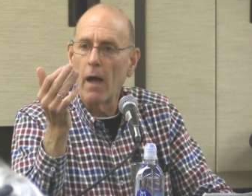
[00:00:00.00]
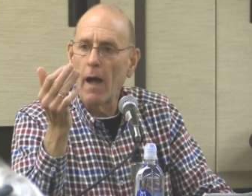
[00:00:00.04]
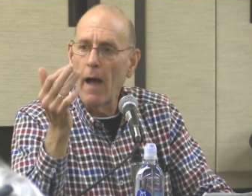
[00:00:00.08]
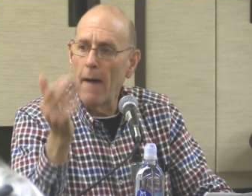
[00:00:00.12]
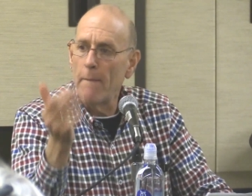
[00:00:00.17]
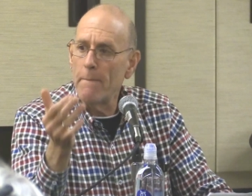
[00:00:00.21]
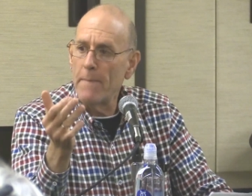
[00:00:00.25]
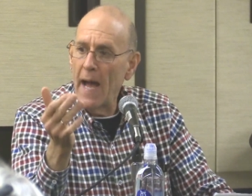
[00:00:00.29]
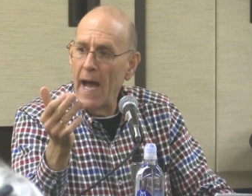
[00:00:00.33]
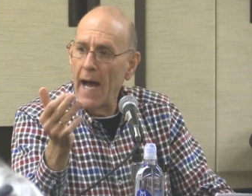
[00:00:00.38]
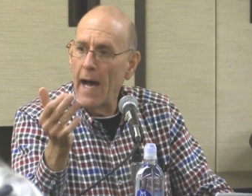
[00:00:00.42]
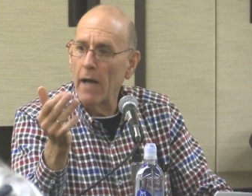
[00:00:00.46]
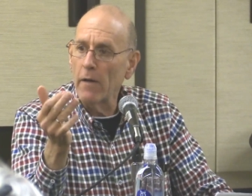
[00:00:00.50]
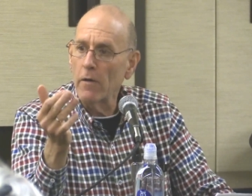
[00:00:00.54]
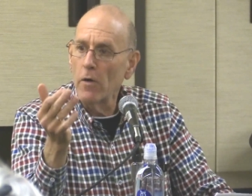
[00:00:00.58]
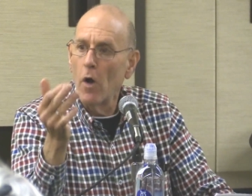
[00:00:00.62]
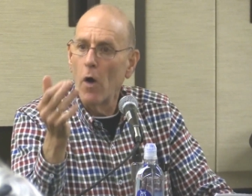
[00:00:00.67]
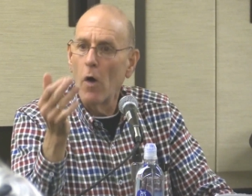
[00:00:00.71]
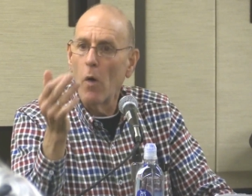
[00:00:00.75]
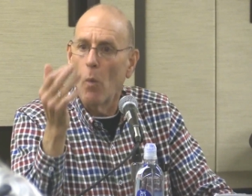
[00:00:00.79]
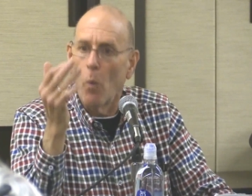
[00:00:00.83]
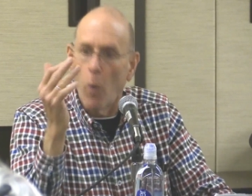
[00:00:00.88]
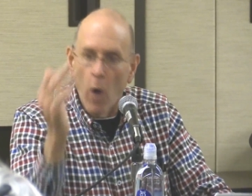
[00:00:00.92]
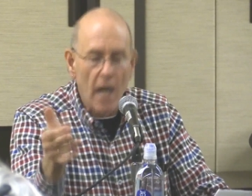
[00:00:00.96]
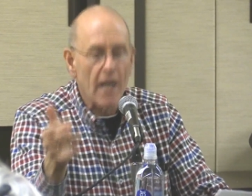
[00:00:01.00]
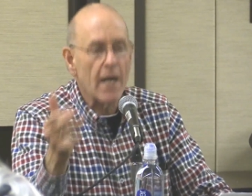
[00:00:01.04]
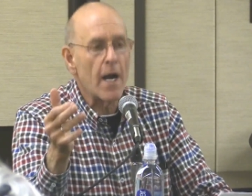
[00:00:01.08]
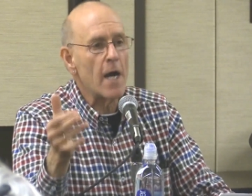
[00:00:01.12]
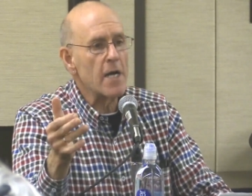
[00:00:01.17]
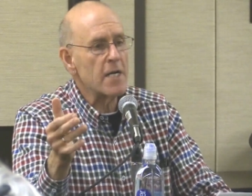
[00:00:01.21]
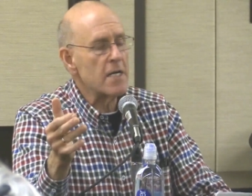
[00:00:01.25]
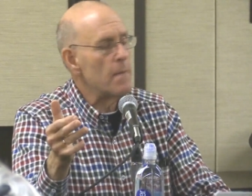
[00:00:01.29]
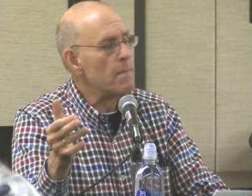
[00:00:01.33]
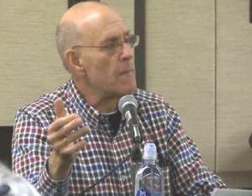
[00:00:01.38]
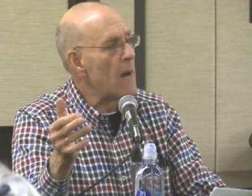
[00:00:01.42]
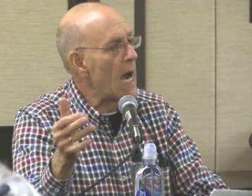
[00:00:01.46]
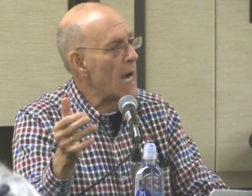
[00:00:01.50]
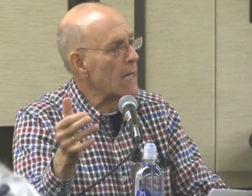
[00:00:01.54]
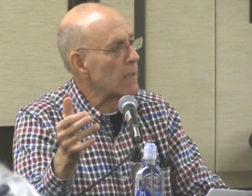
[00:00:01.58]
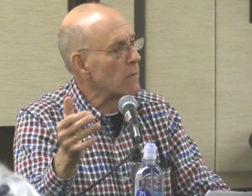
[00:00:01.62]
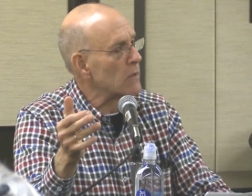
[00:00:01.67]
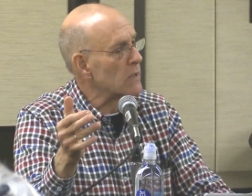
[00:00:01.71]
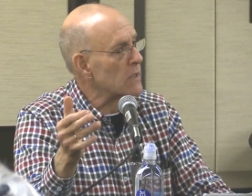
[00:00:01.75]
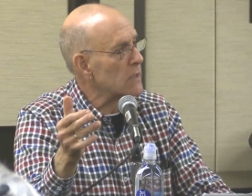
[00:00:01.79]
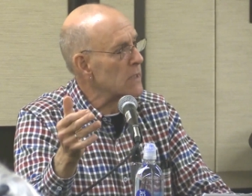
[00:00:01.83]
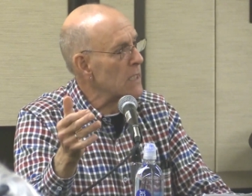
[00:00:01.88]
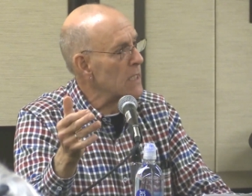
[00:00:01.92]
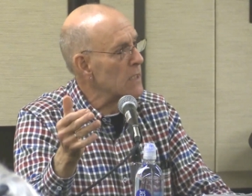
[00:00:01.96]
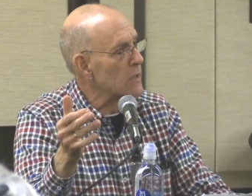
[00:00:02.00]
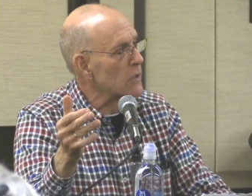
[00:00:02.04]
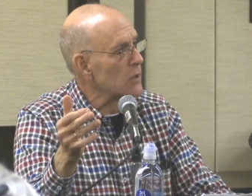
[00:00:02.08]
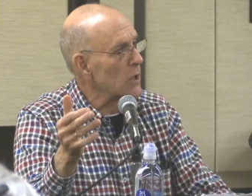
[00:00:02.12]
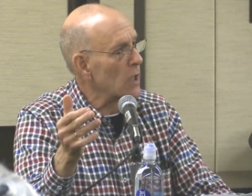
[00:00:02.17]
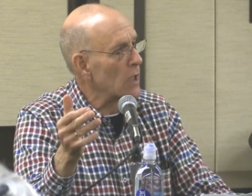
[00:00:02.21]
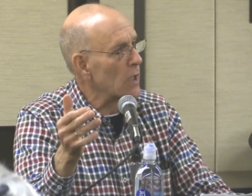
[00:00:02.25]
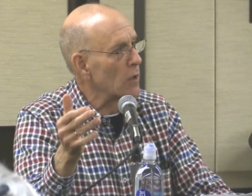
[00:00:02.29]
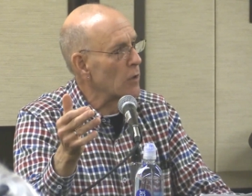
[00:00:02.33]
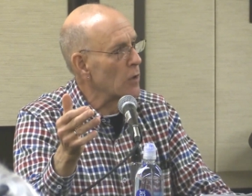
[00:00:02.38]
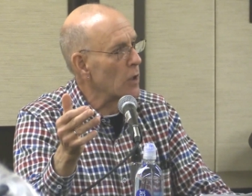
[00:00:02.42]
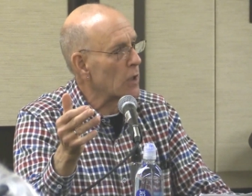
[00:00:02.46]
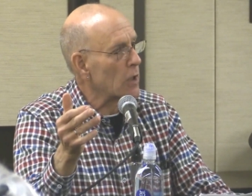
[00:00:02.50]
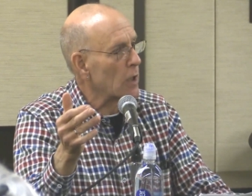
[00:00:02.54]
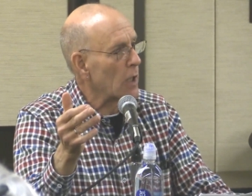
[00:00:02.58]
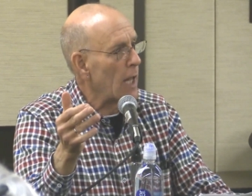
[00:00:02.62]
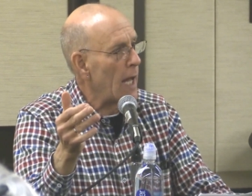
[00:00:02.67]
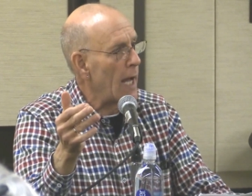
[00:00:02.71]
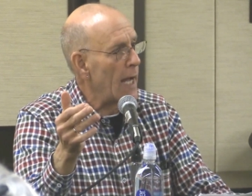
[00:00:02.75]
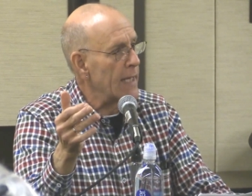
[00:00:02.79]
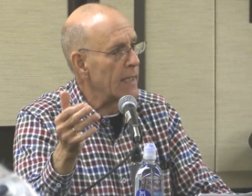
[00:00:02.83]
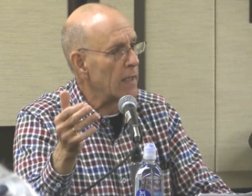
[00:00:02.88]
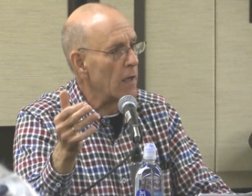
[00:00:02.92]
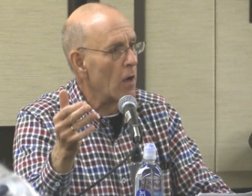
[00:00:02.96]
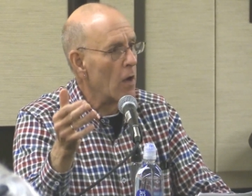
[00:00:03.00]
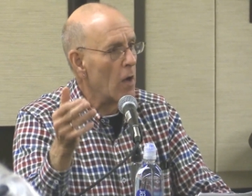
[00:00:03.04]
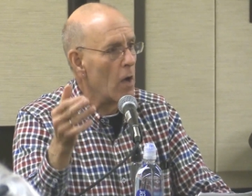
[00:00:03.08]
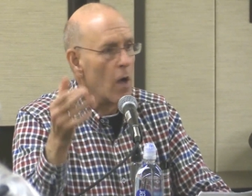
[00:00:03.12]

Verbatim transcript: about what our democracy is going to look like.